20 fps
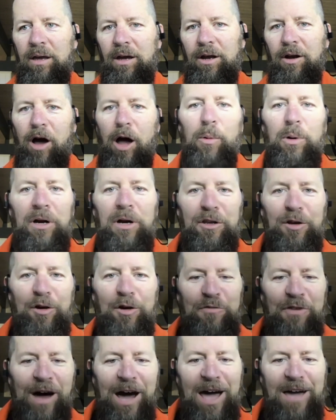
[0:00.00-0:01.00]
I wanted to go
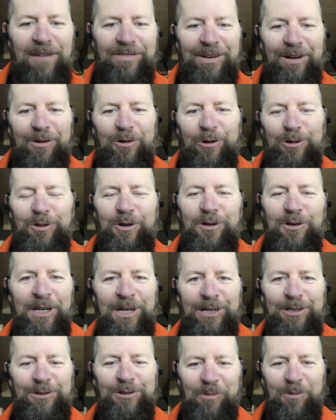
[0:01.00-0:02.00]
5. Of course, all the
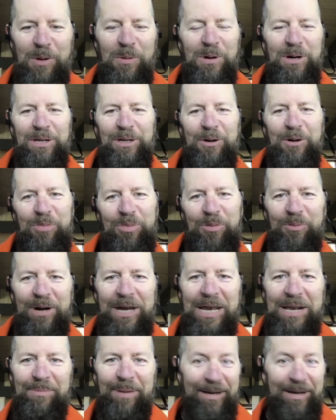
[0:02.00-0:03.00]
technicians were like, we wanted to go
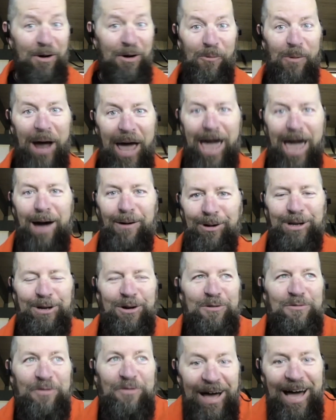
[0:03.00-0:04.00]
3. I'm like, no way, I want to
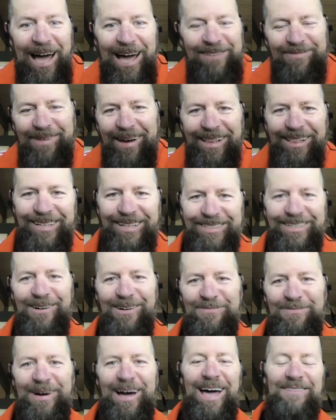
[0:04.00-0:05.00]
go 5, man. Let's go
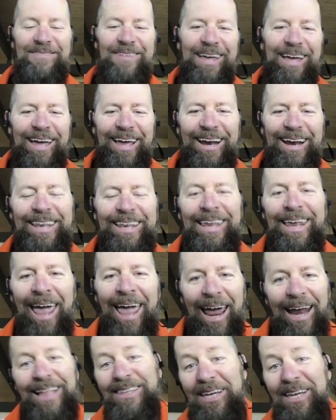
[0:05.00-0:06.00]
5. And
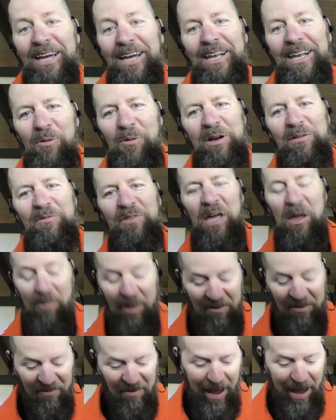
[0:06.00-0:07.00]
it did. It went
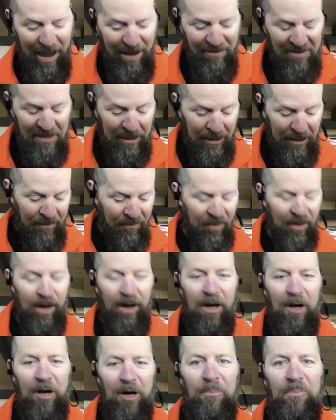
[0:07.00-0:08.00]
5.
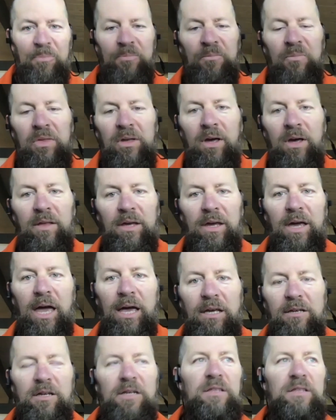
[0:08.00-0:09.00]
And the
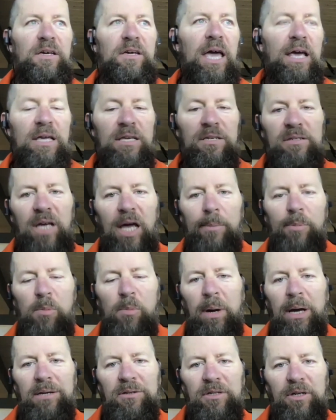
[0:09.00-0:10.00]
Yankees, I did the Yankees-Tampa
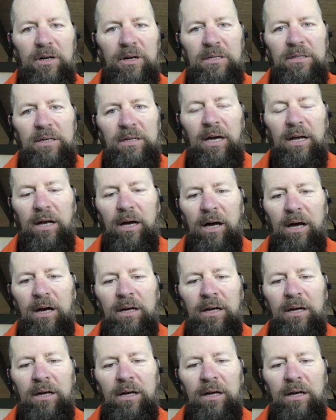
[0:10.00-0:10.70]
Bay series, and